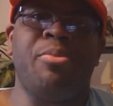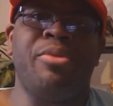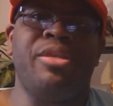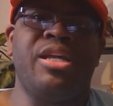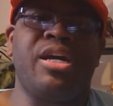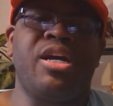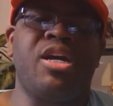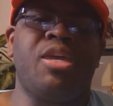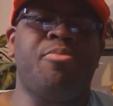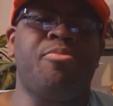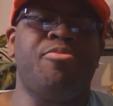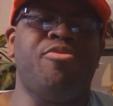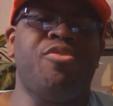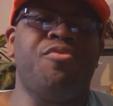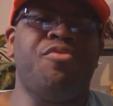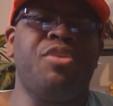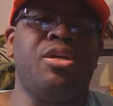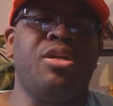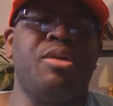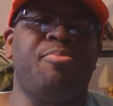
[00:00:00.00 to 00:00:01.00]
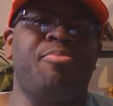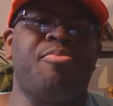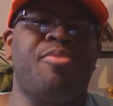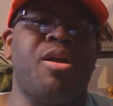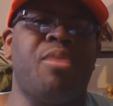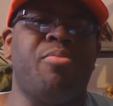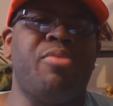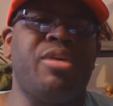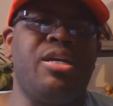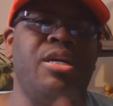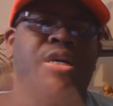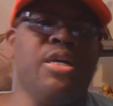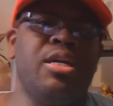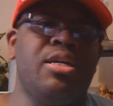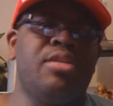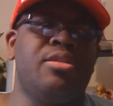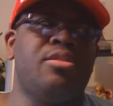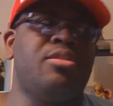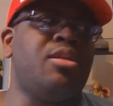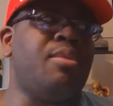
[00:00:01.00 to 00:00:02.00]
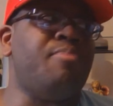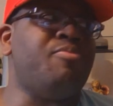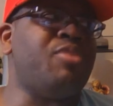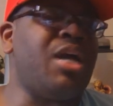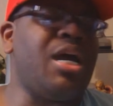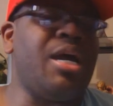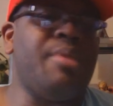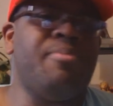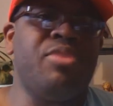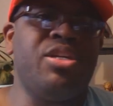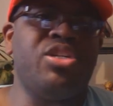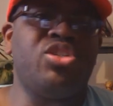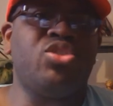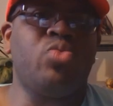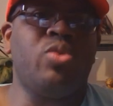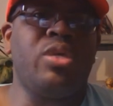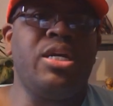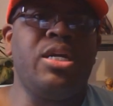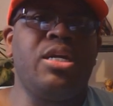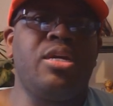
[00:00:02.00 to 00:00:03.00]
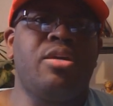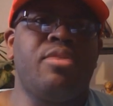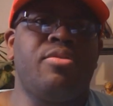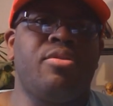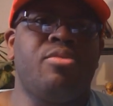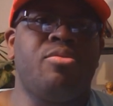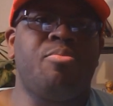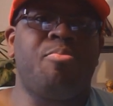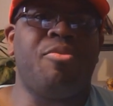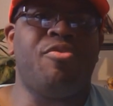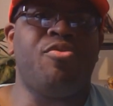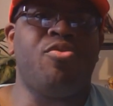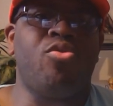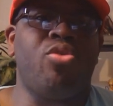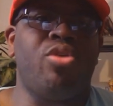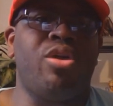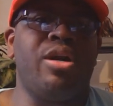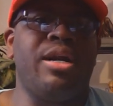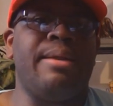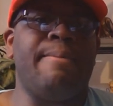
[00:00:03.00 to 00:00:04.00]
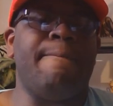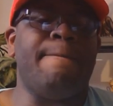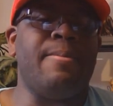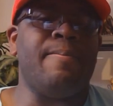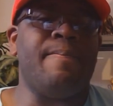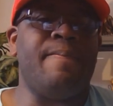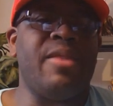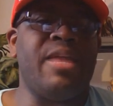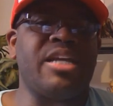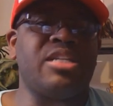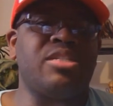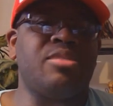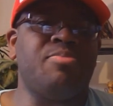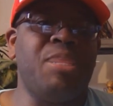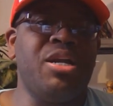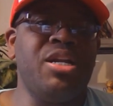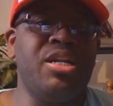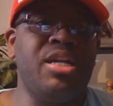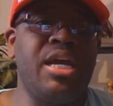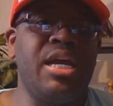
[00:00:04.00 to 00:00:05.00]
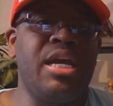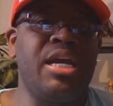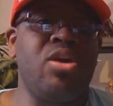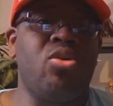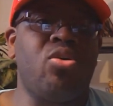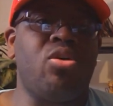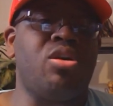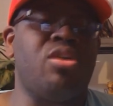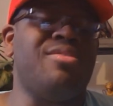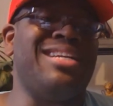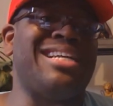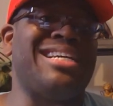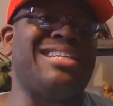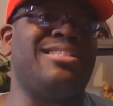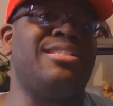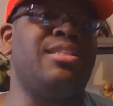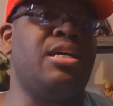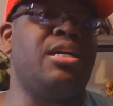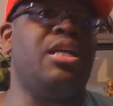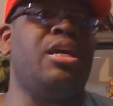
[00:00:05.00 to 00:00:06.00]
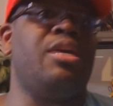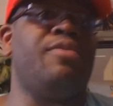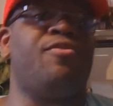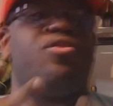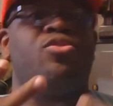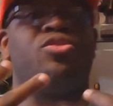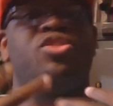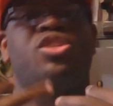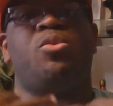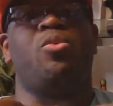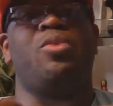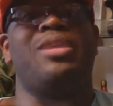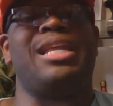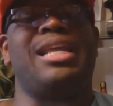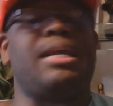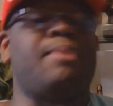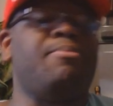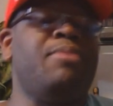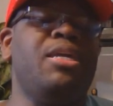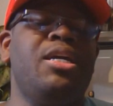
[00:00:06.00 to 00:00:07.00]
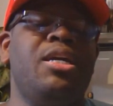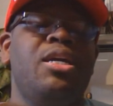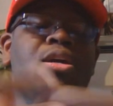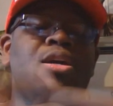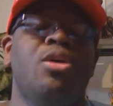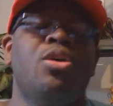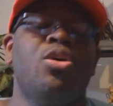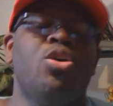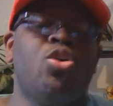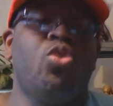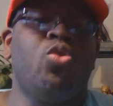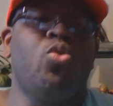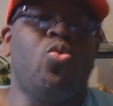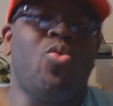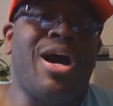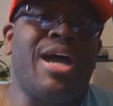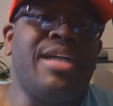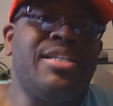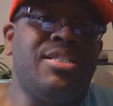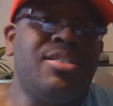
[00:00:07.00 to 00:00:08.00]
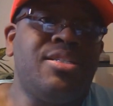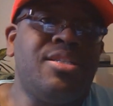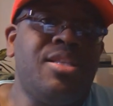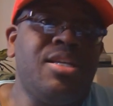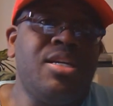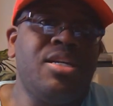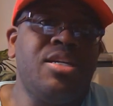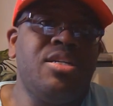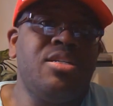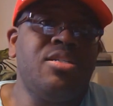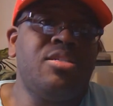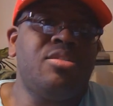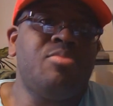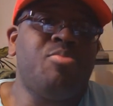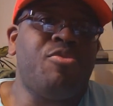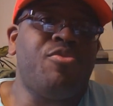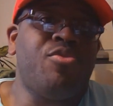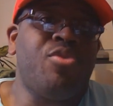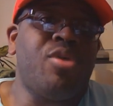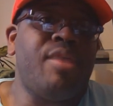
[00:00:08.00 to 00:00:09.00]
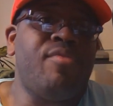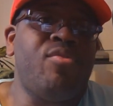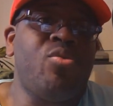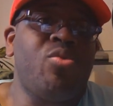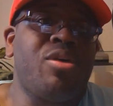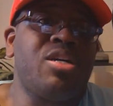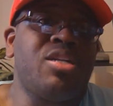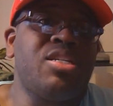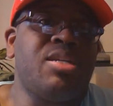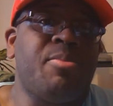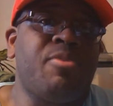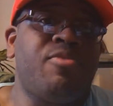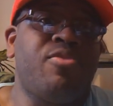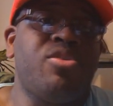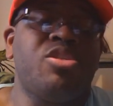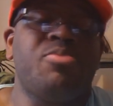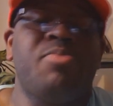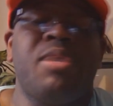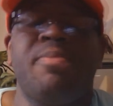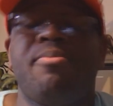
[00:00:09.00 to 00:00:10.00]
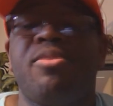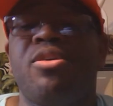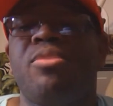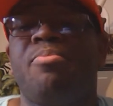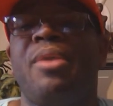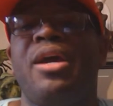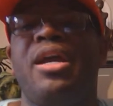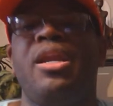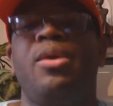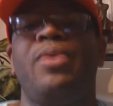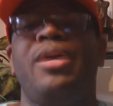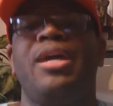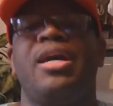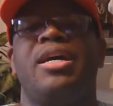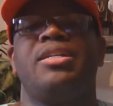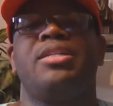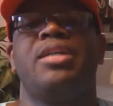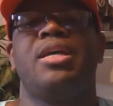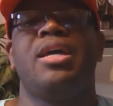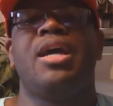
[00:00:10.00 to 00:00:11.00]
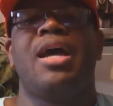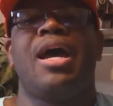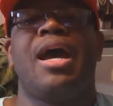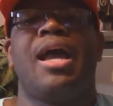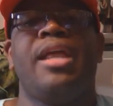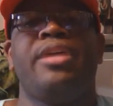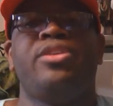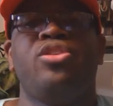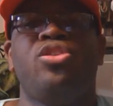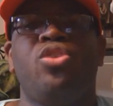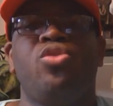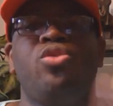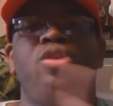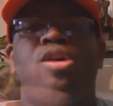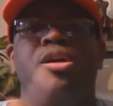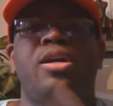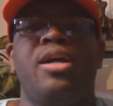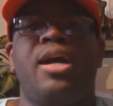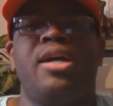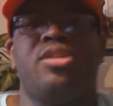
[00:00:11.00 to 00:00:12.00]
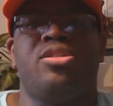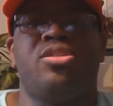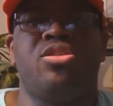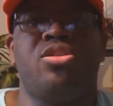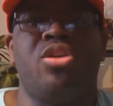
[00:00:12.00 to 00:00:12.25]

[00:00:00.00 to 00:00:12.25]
They're going to reveal it probably sometime this week before next Monday or next Sunday for someone like me who watches these before everyone because I'm a first member. But anyway, guys, I'd like to know your guys'